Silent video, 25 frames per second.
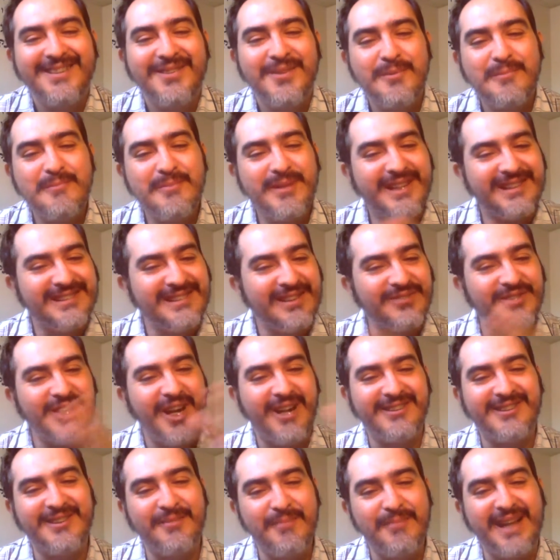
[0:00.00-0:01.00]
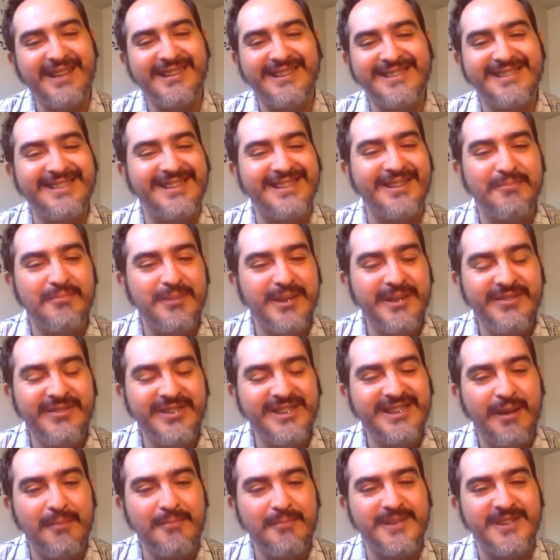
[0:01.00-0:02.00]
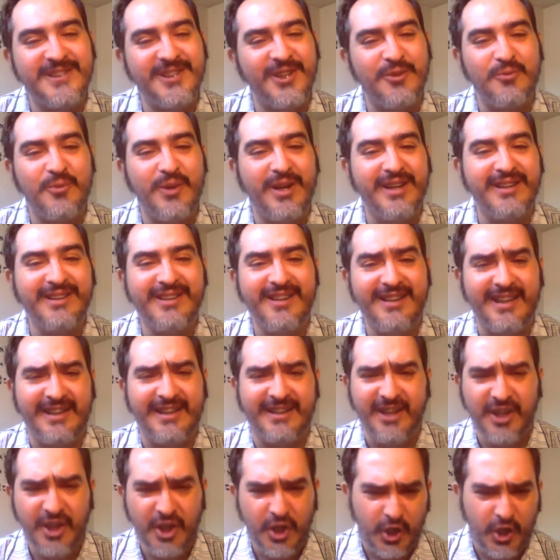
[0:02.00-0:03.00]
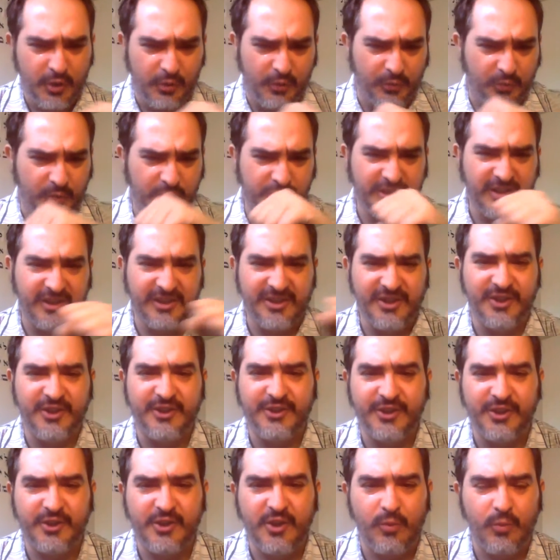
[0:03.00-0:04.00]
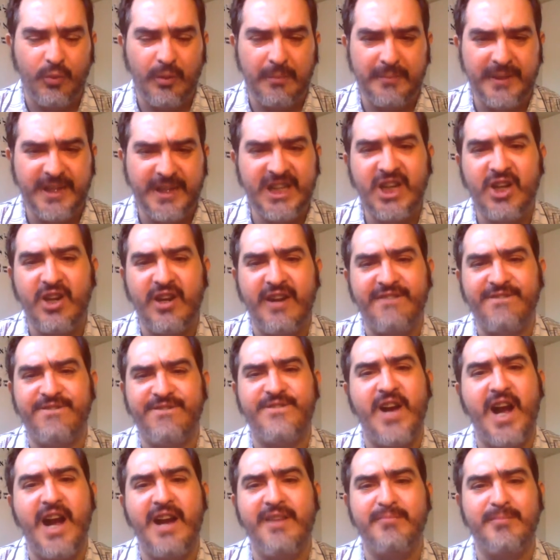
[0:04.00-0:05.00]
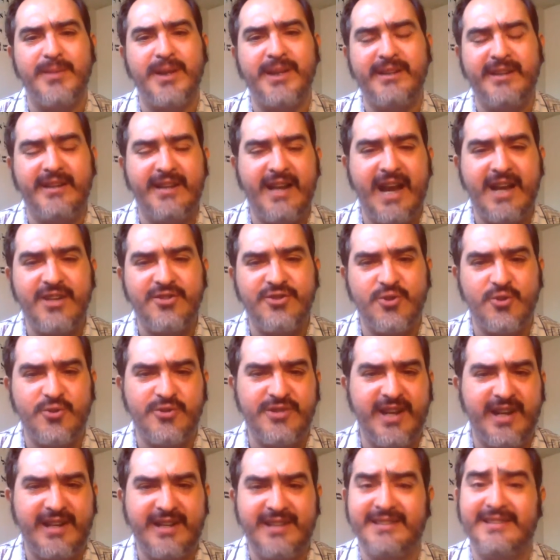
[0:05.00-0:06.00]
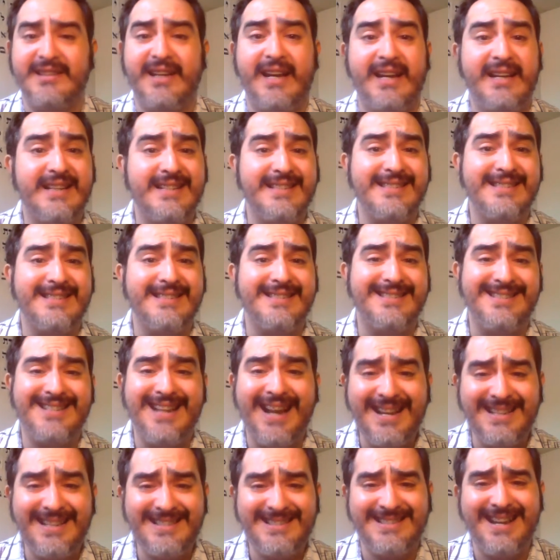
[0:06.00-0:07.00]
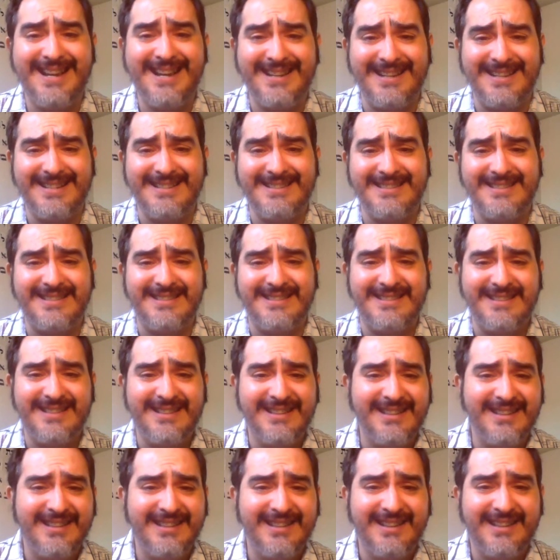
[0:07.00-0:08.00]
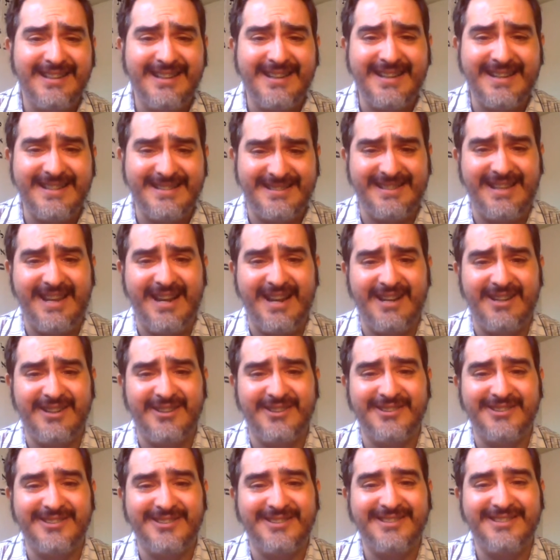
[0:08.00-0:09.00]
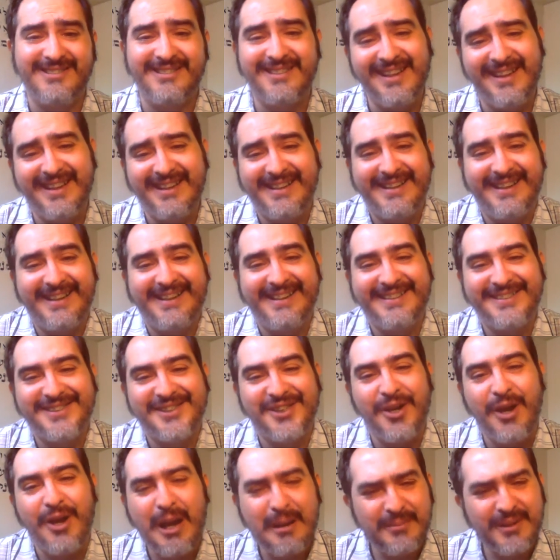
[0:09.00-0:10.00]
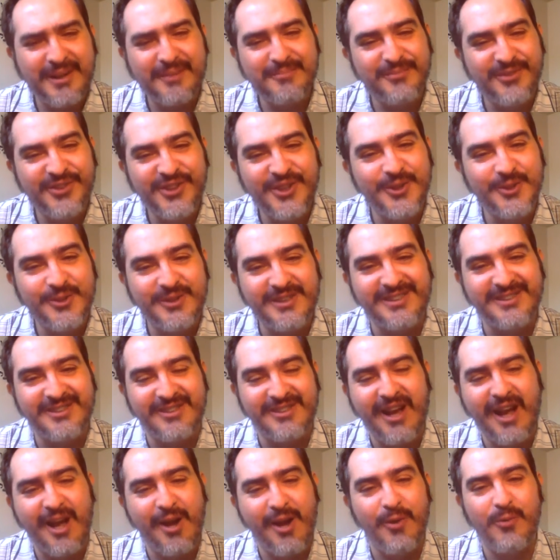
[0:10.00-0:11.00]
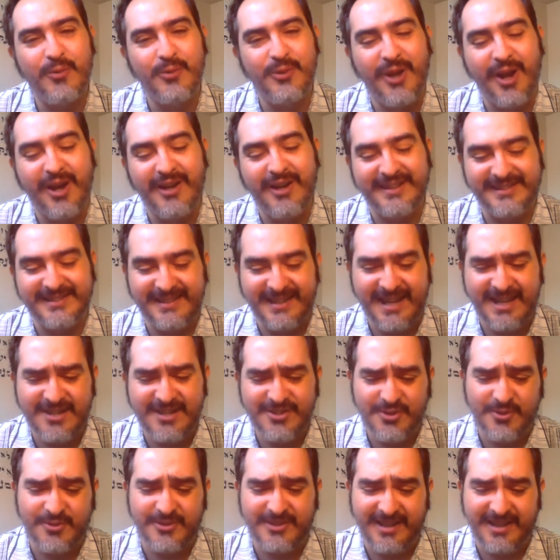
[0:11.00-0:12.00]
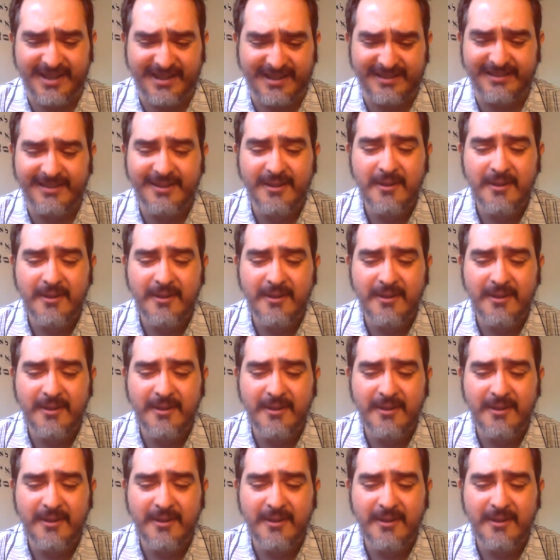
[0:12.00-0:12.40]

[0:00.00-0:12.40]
Because I've talked about this in the previous episode, where they're like, we'll be here in 5 billion astroseconds, and in 10 seconds, it's there. Like, so I'm confused as to how long is an astrosecond.